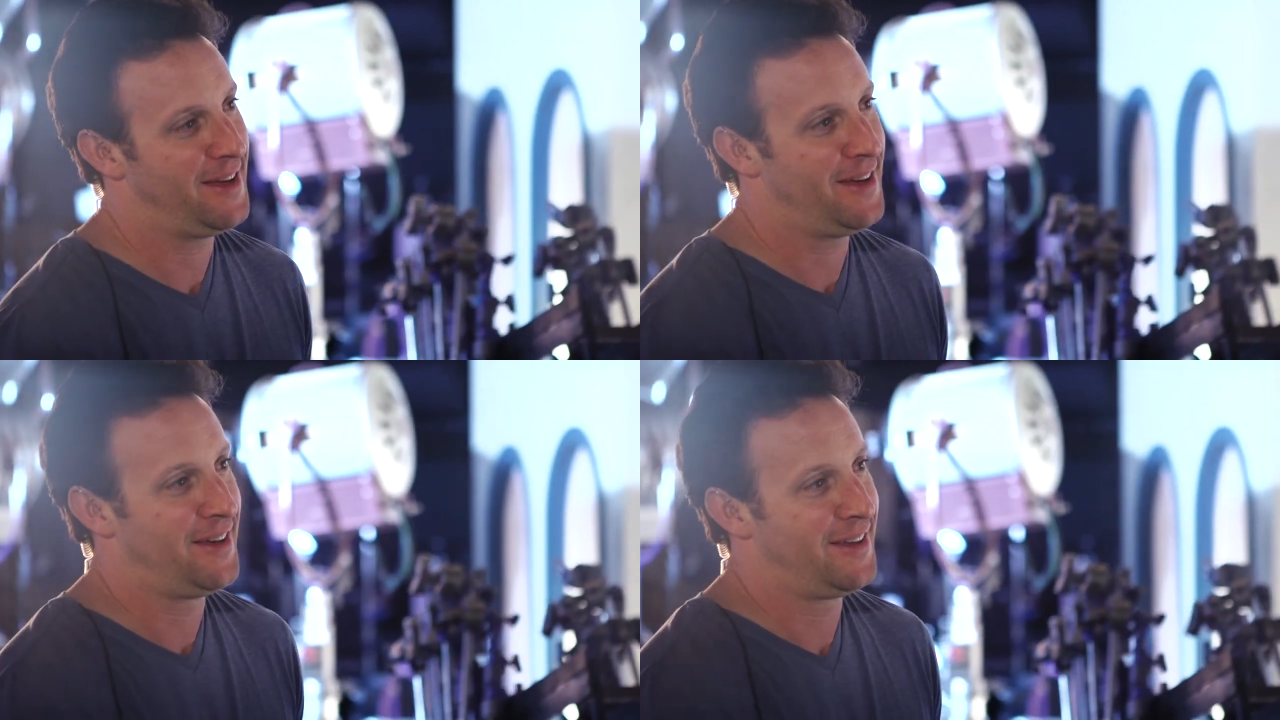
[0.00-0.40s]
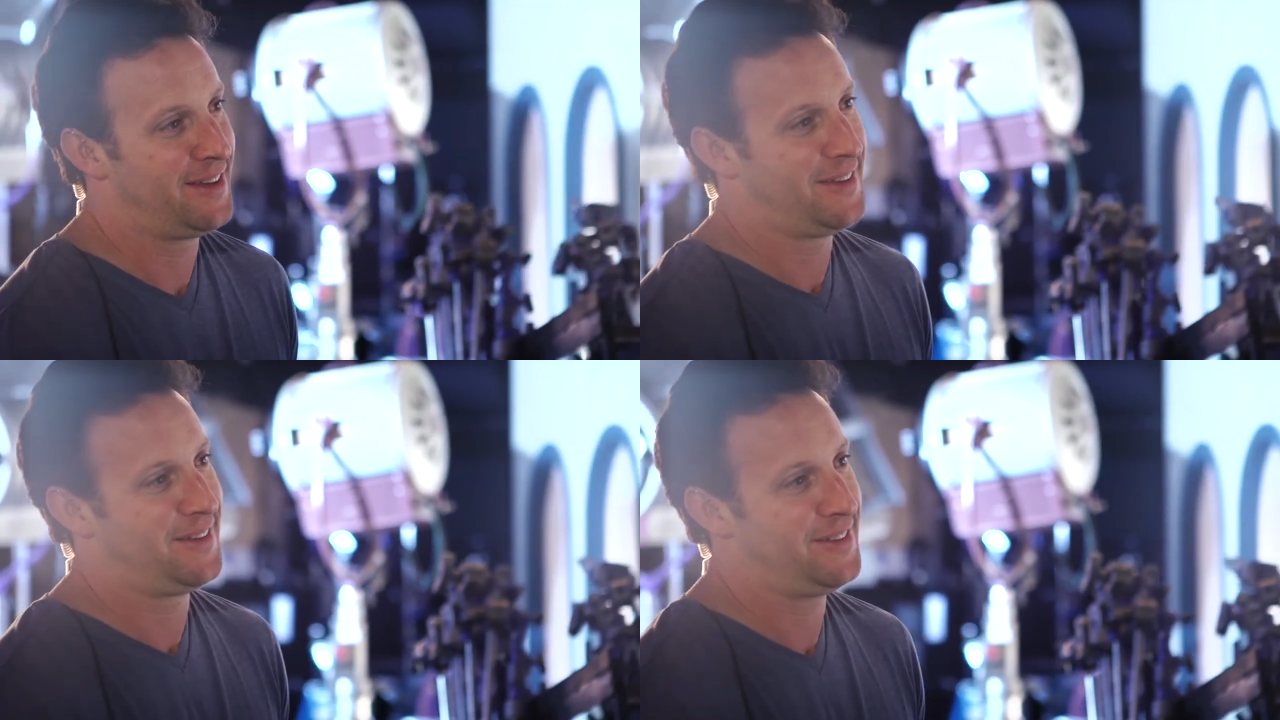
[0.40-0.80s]
decided
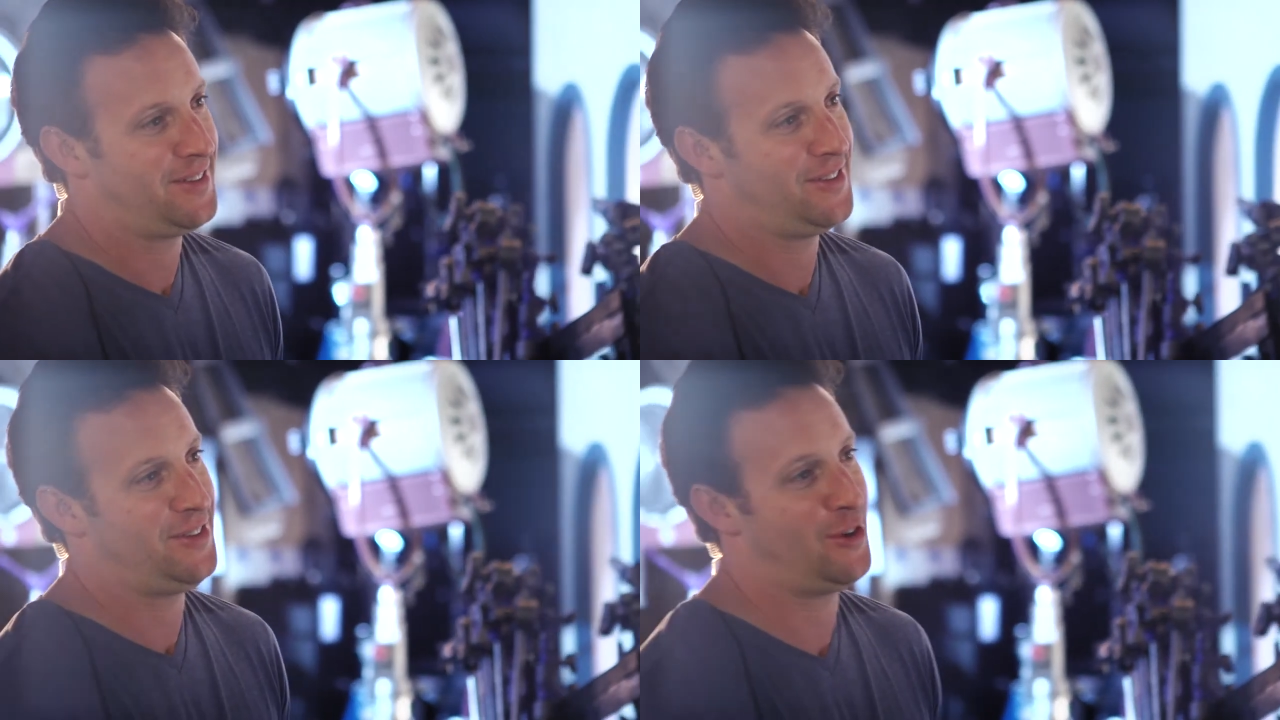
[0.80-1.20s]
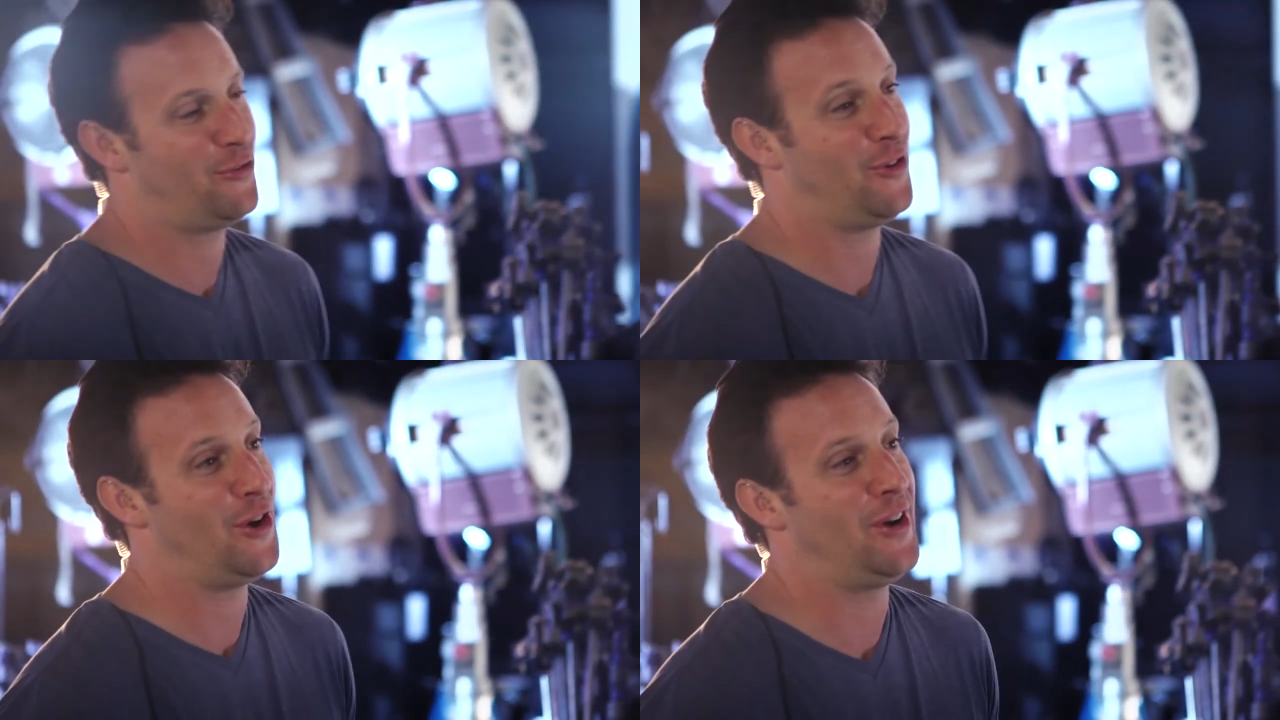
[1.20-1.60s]
that
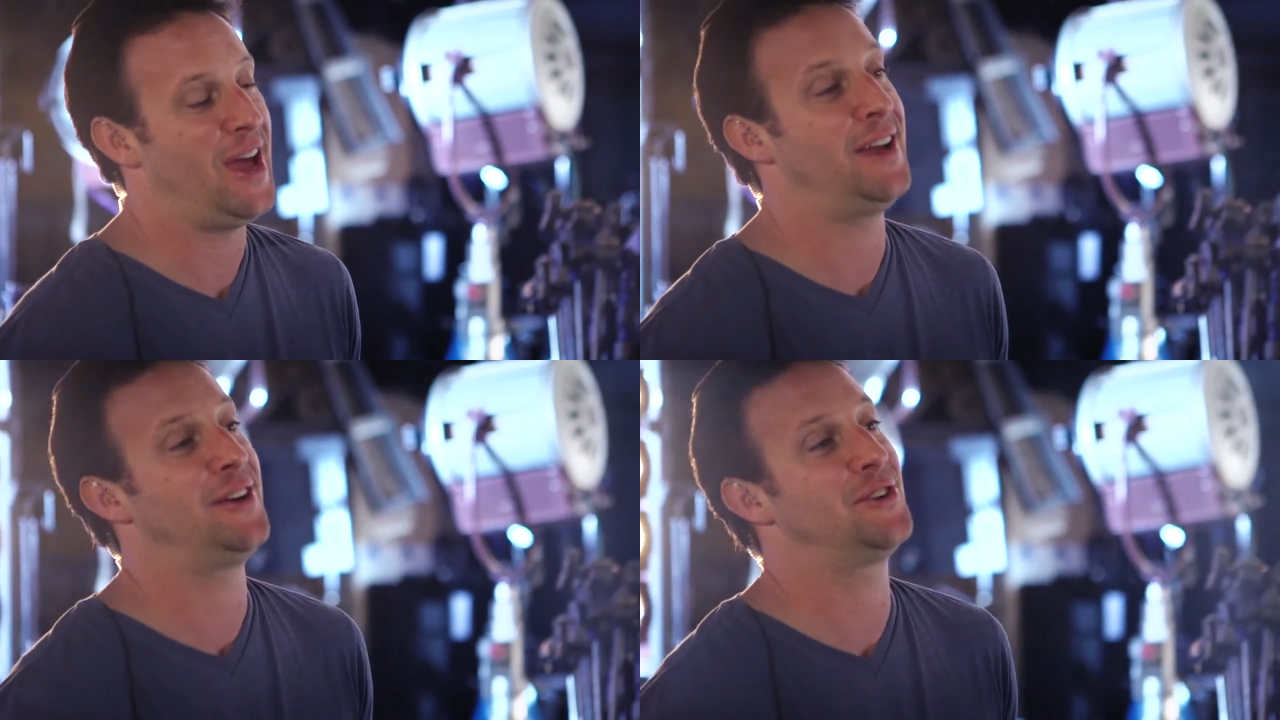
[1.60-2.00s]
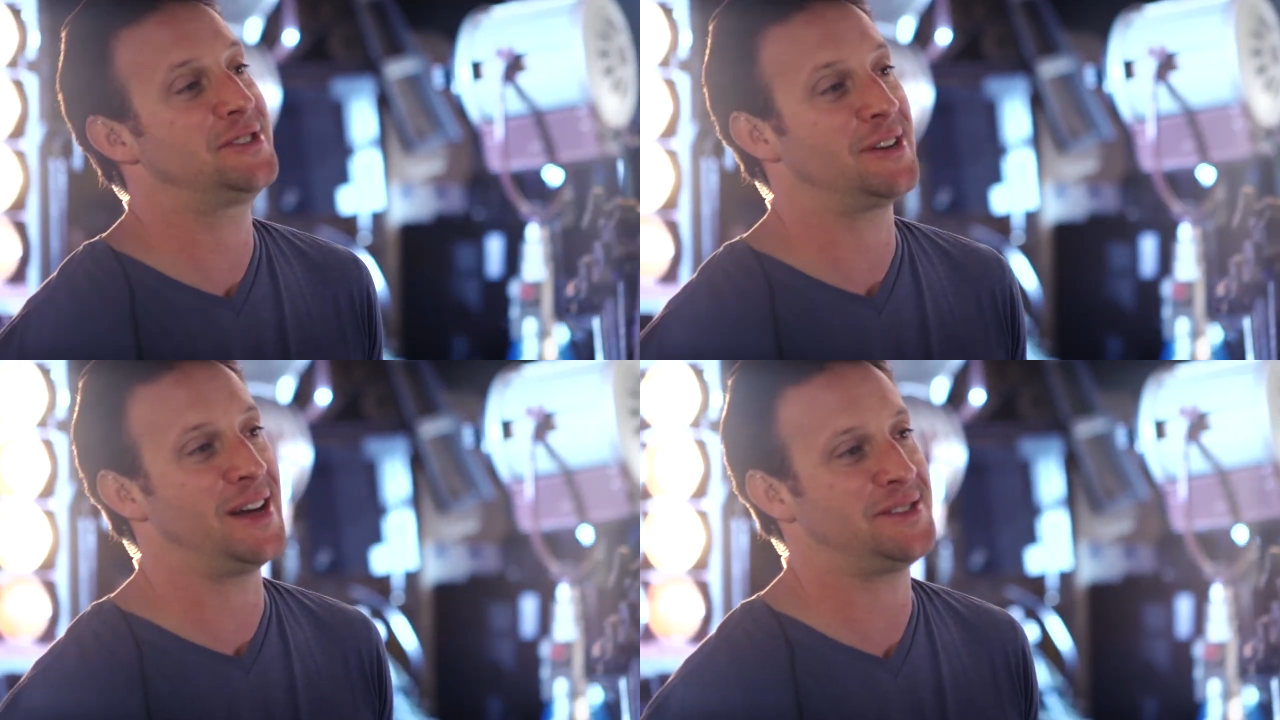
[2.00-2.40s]
there might be a place for
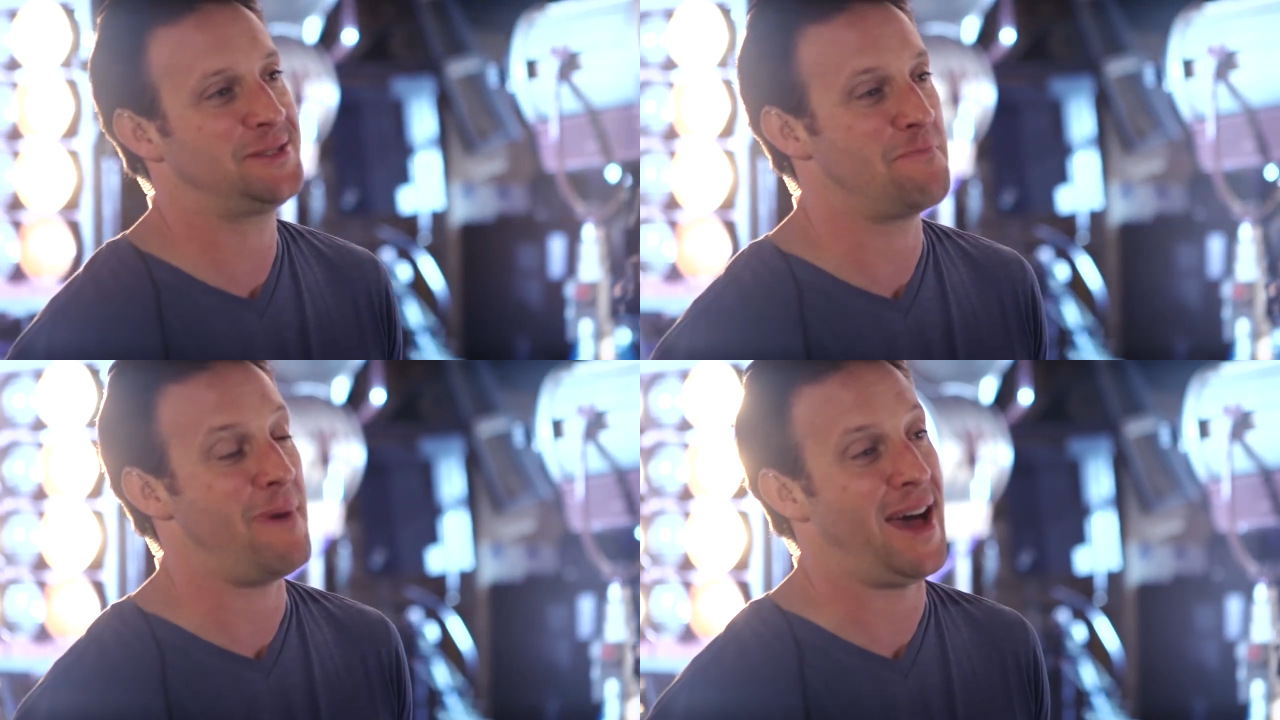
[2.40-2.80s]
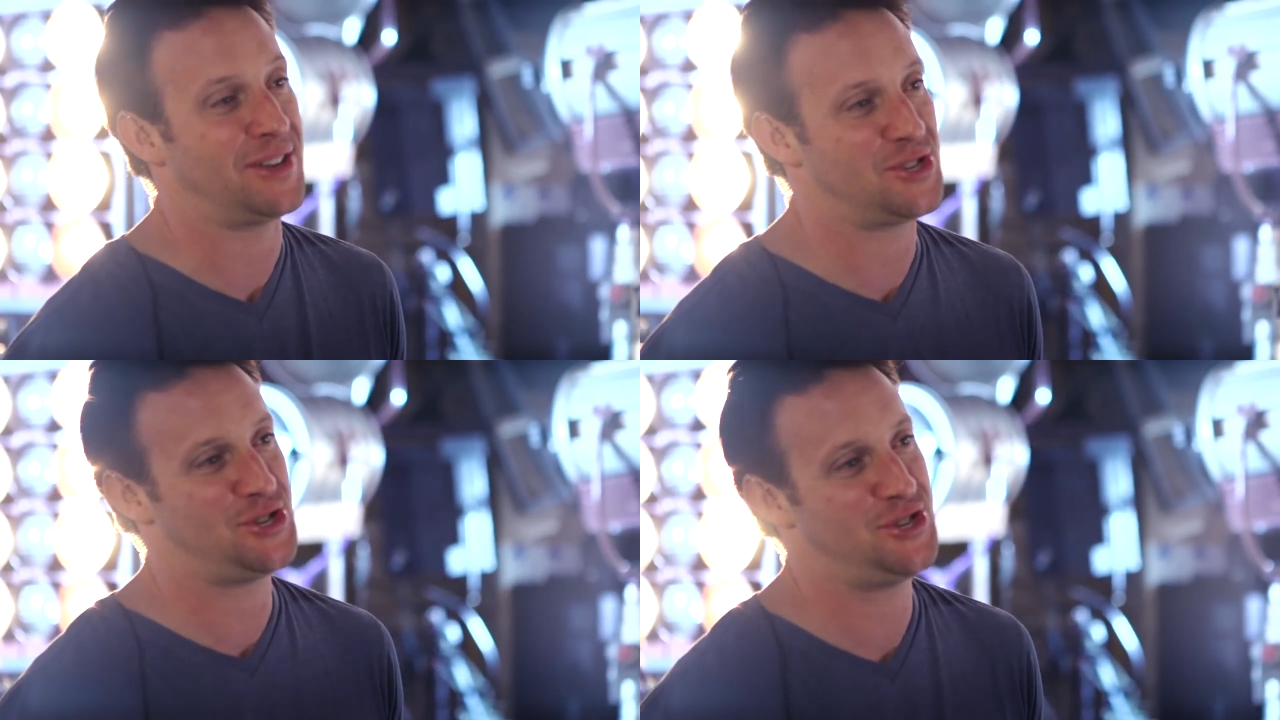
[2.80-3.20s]
me
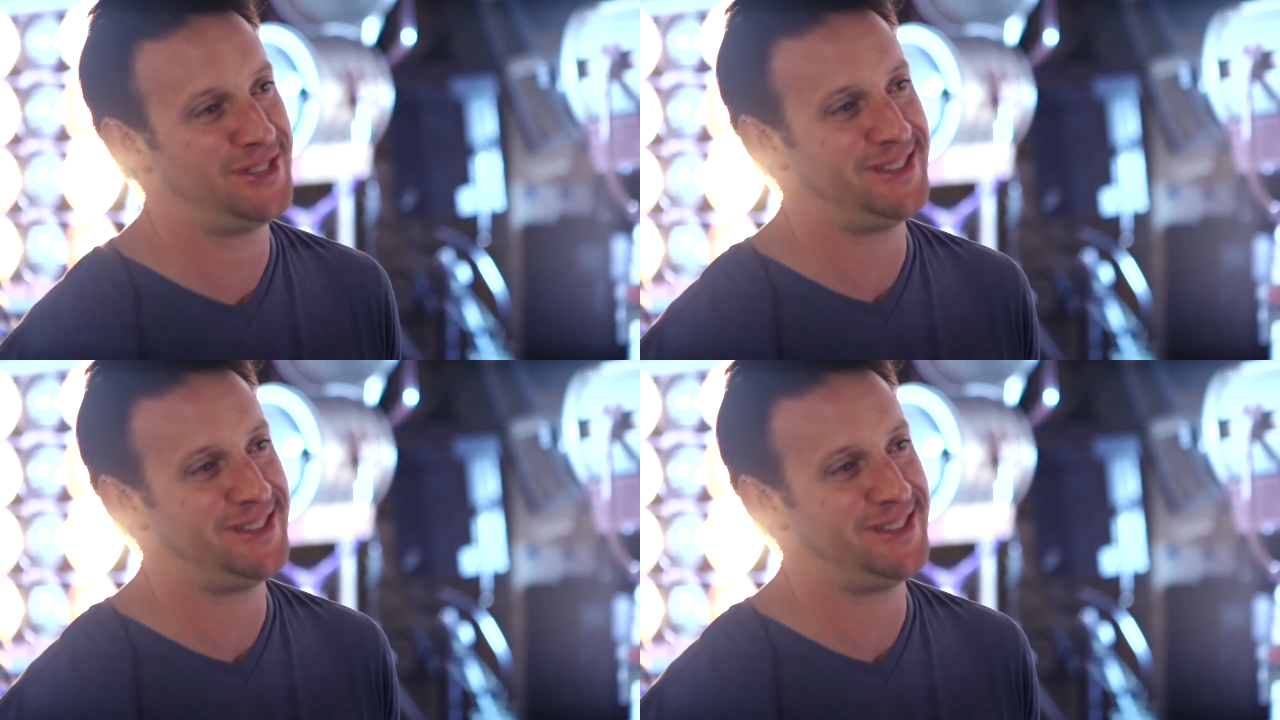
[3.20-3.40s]
working on movie